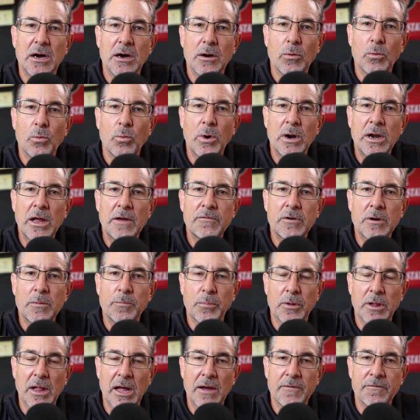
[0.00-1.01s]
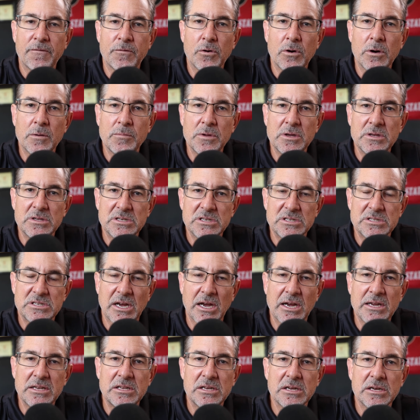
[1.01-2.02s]
whatever platform you
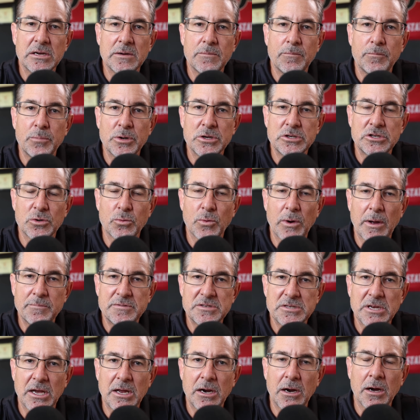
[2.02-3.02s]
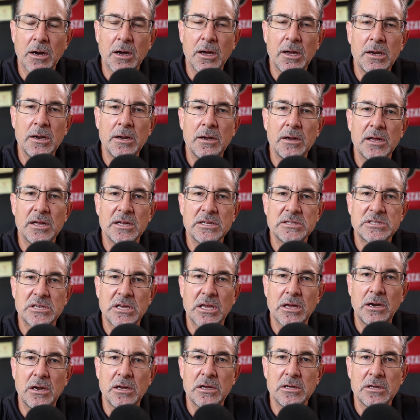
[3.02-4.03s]
decide to put your website on, it's
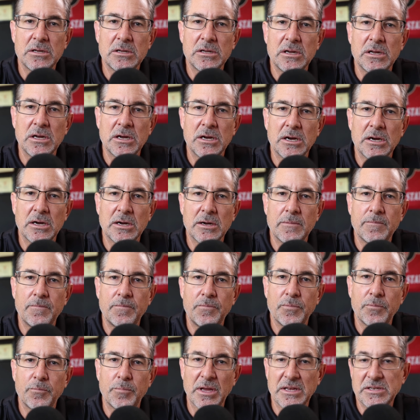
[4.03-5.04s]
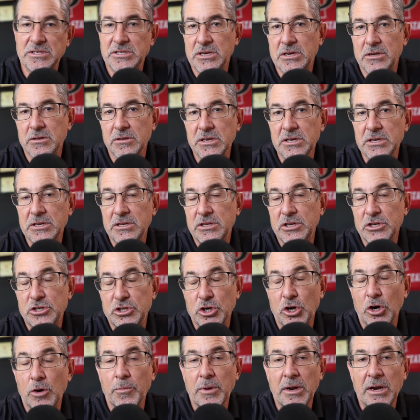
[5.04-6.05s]
going to basically
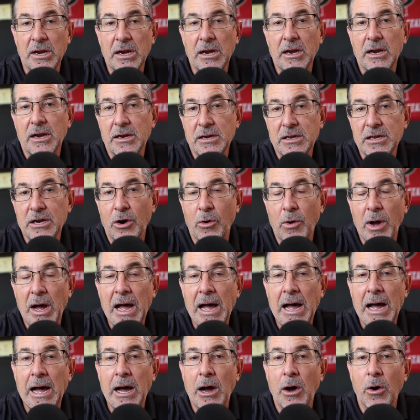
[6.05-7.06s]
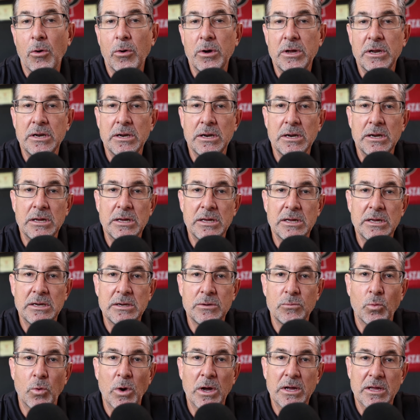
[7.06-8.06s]
determine, how and
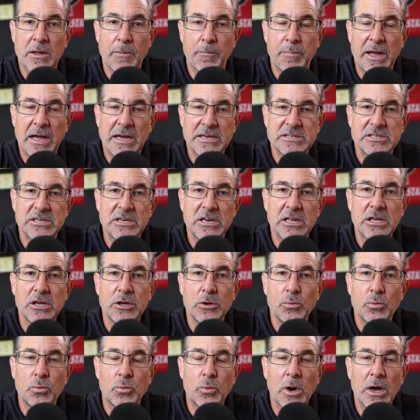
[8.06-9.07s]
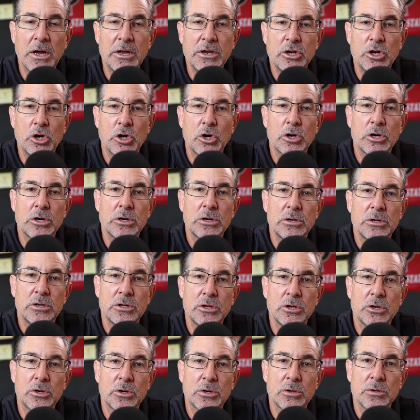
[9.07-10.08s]
in what capacity you run
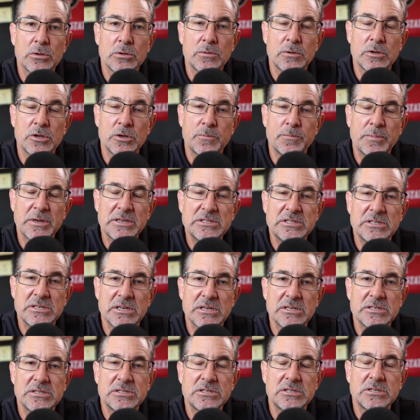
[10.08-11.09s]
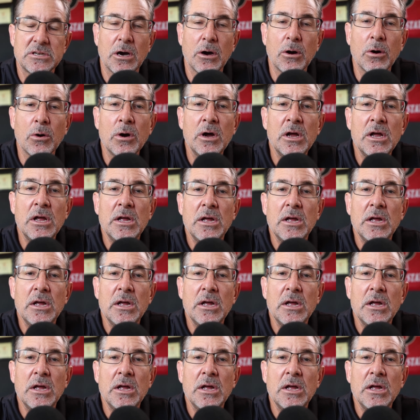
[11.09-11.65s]
your business. So